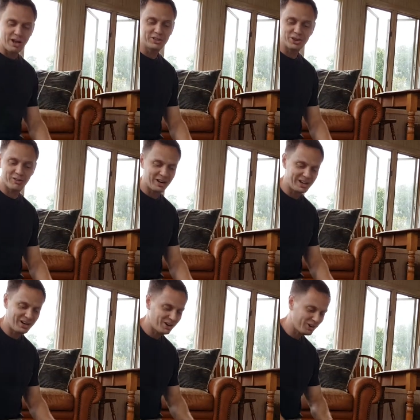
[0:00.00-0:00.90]
Red's
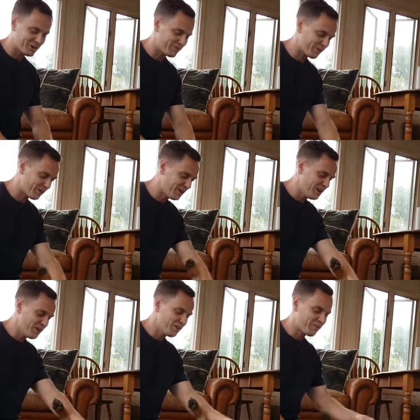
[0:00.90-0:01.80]
already here looking for
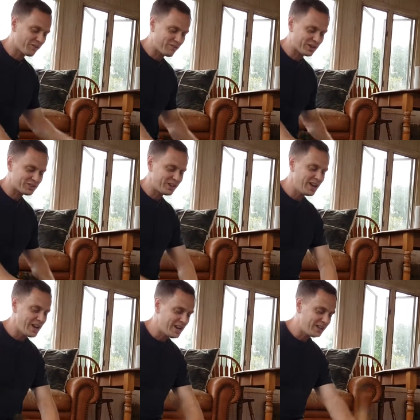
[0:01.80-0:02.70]
for affection.
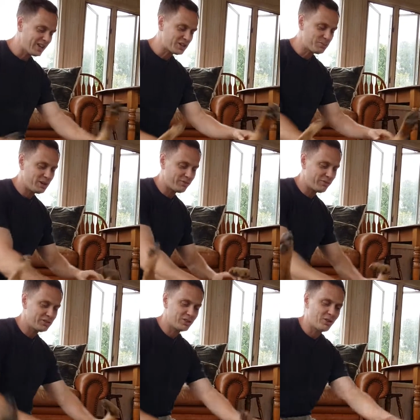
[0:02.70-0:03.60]
He likes being
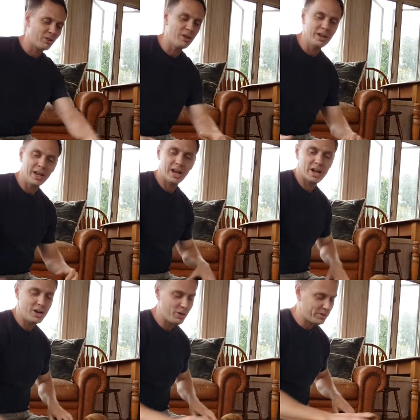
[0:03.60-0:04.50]
physical, and
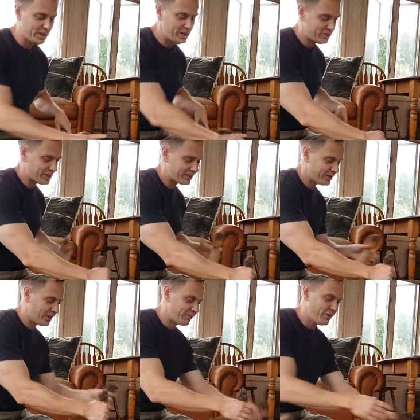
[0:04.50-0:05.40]
I know that he's
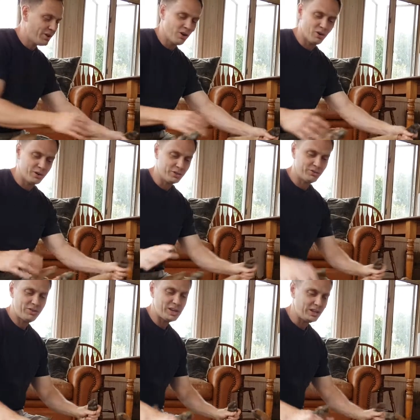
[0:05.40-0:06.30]
sensitive on his
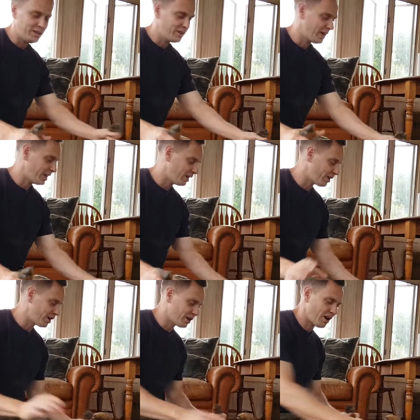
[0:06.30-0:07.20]
feet, and
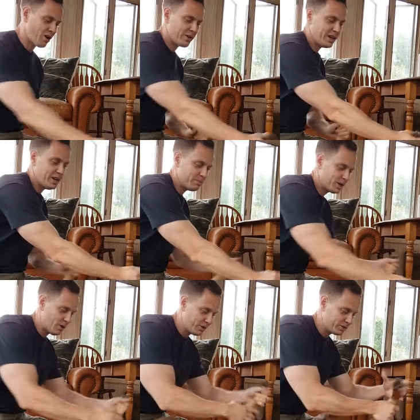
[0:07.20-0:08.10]
I'll get him
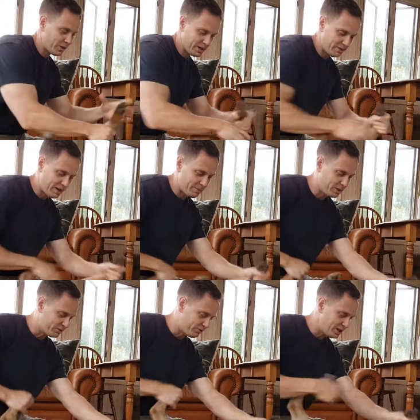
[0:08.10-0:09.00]
going. So I can grab
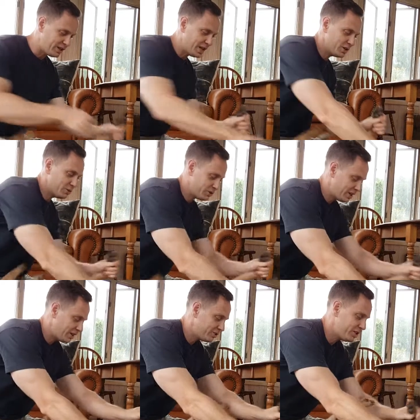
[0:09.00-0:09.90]
his feet, and you
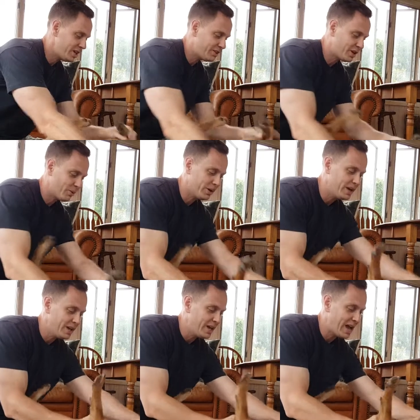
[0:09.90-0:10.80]
see his teeth going
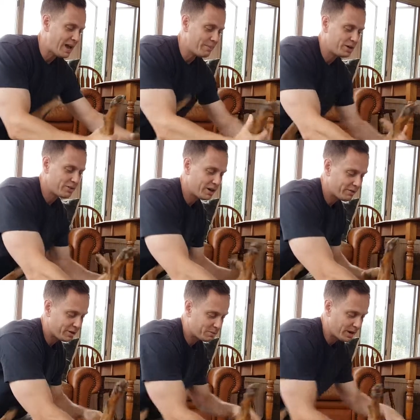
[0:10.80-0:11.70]
at me trying
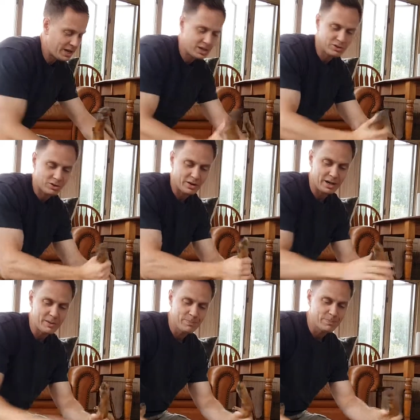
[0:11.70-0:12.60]
to reach my hands
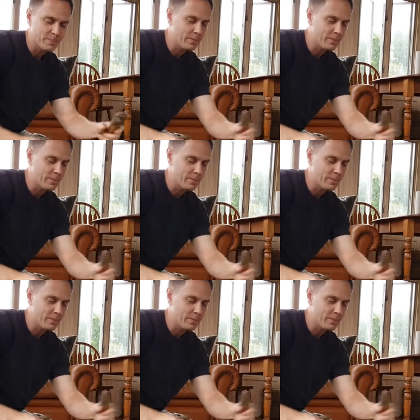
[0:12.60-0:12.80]
already,